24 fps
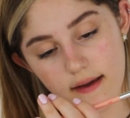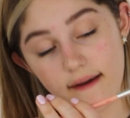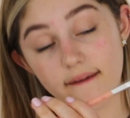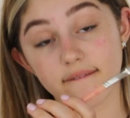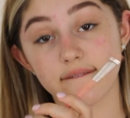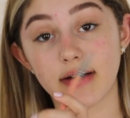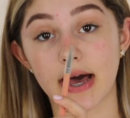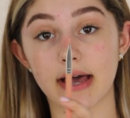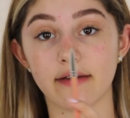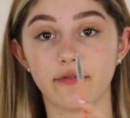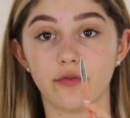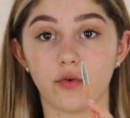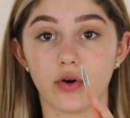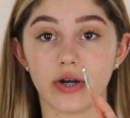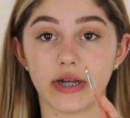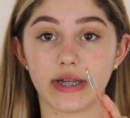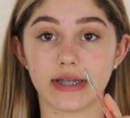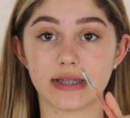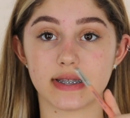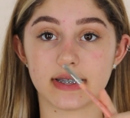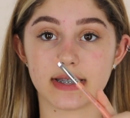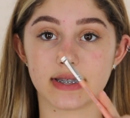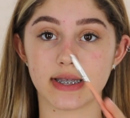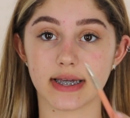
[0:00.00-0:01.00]

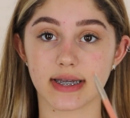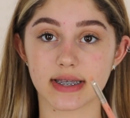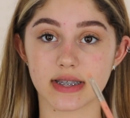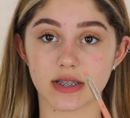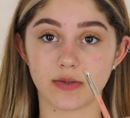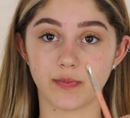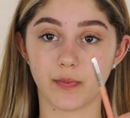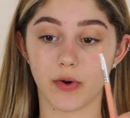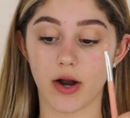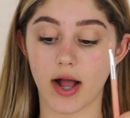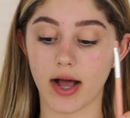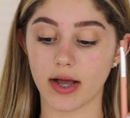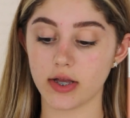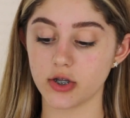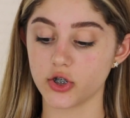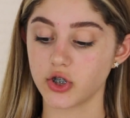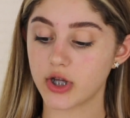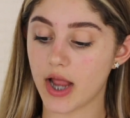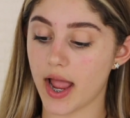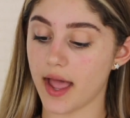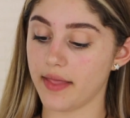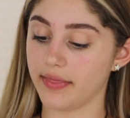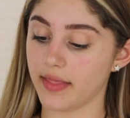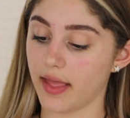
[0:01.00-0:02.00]
546
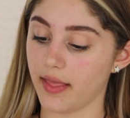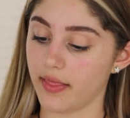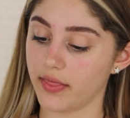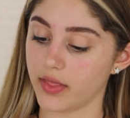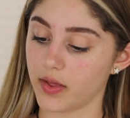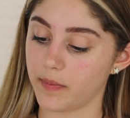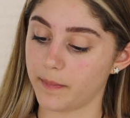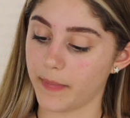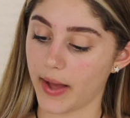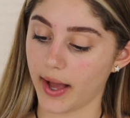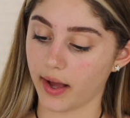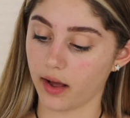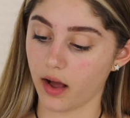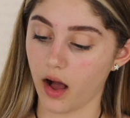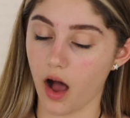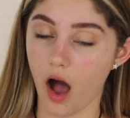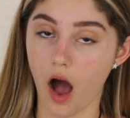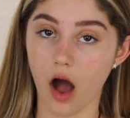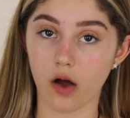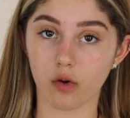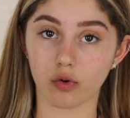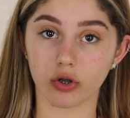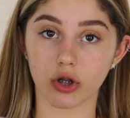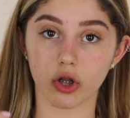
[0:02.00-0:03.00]
brush and then the Becca
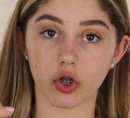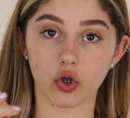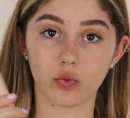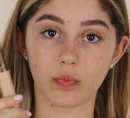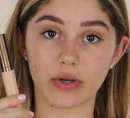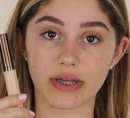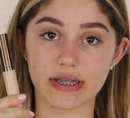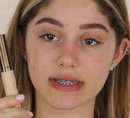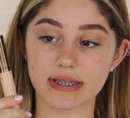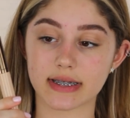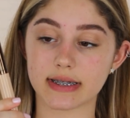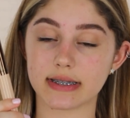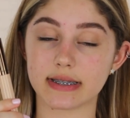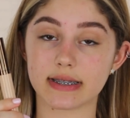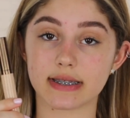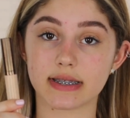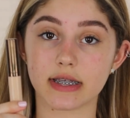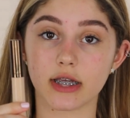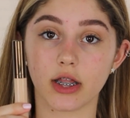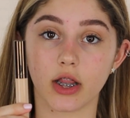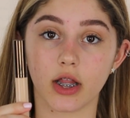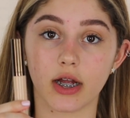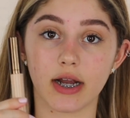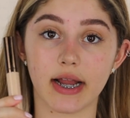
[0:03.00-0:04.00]
Aqua Luminous
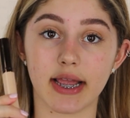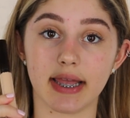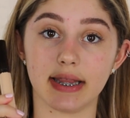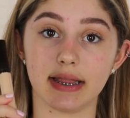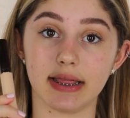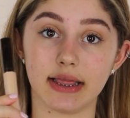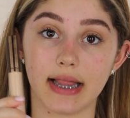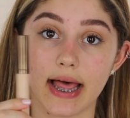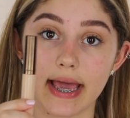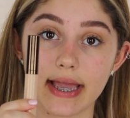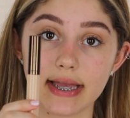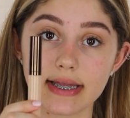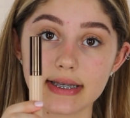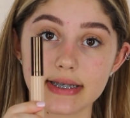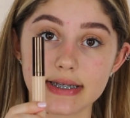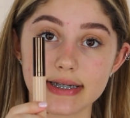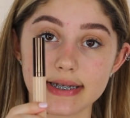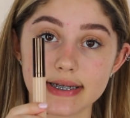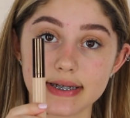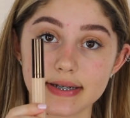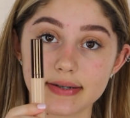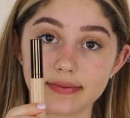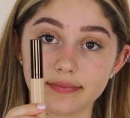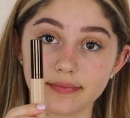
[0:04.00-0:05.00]
Concealer in Light.